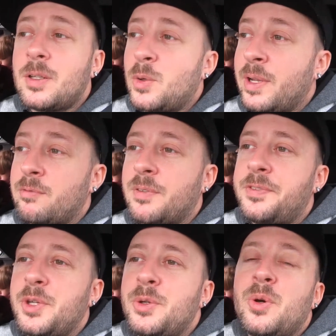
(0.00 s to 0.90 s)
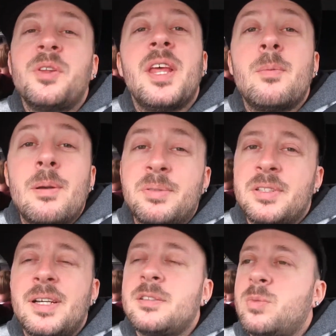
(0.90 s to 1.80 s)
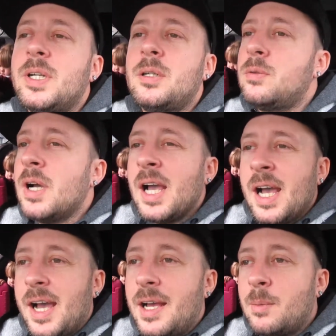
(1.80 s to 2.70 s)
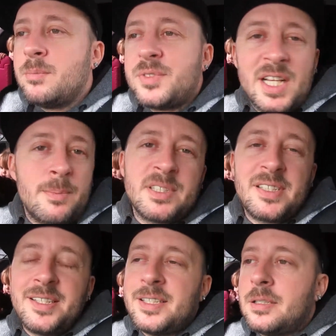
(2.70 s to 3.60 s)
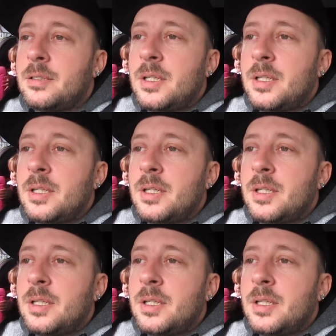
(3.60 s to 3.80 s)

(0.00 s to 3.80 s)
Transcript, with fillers: quick review on their website as well um, tell them I sent you